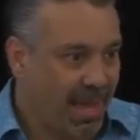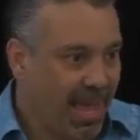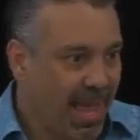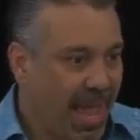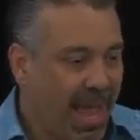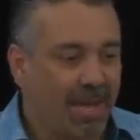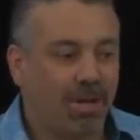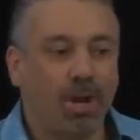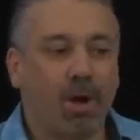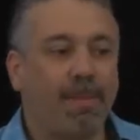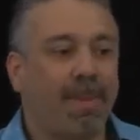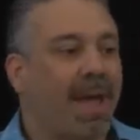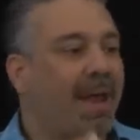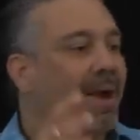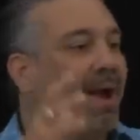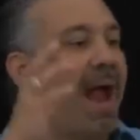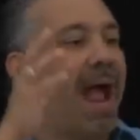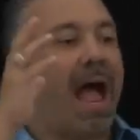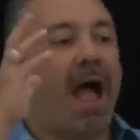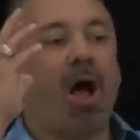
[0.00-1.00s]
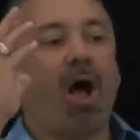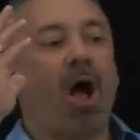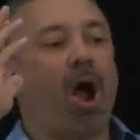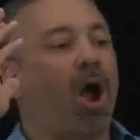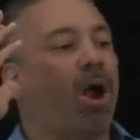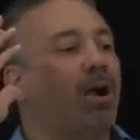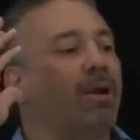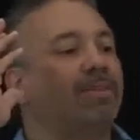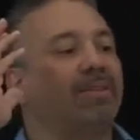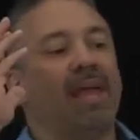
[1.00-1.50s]
And no matter how
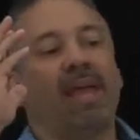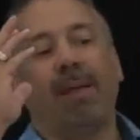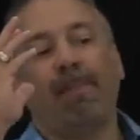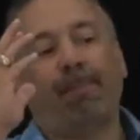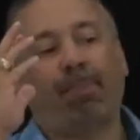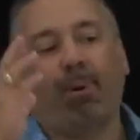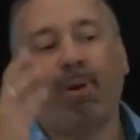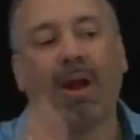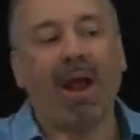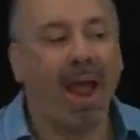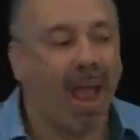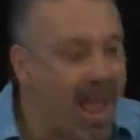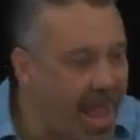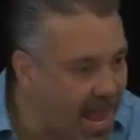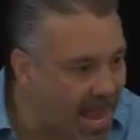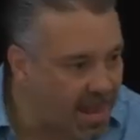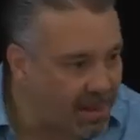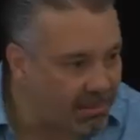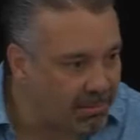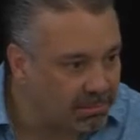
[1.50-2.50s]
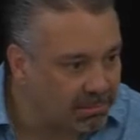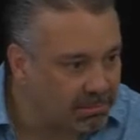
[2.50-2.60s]
hard they pray,